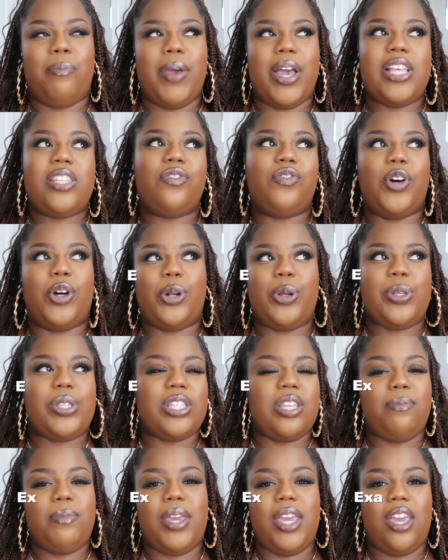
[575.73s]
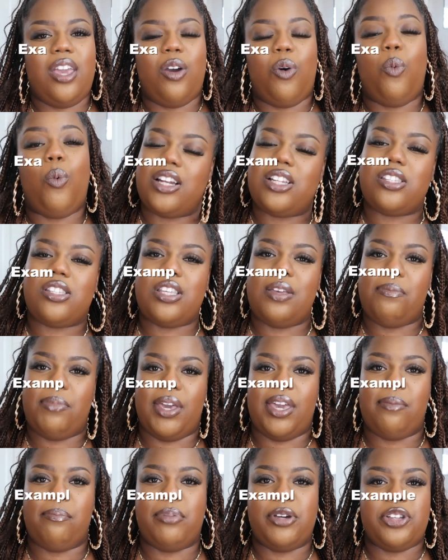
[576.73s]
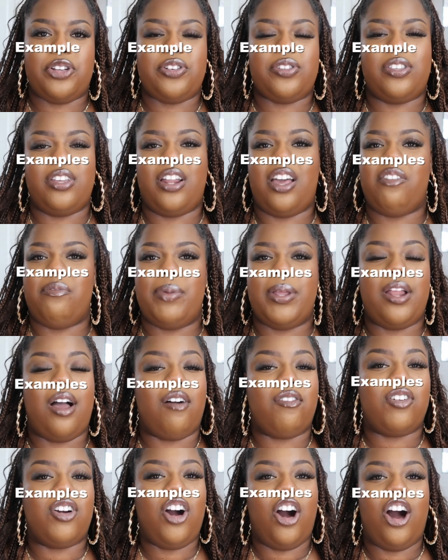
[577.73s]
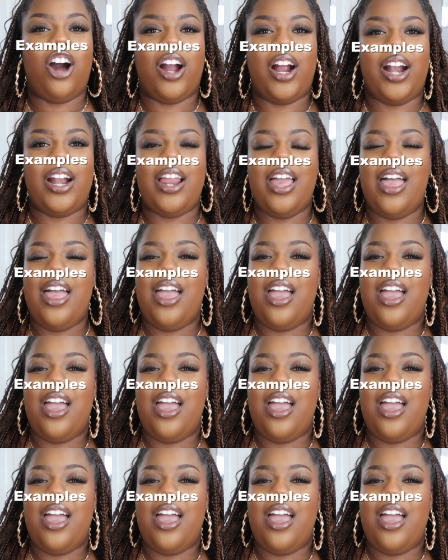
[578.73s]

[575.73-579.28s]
best photos to me honestly been pictures that have been off guard.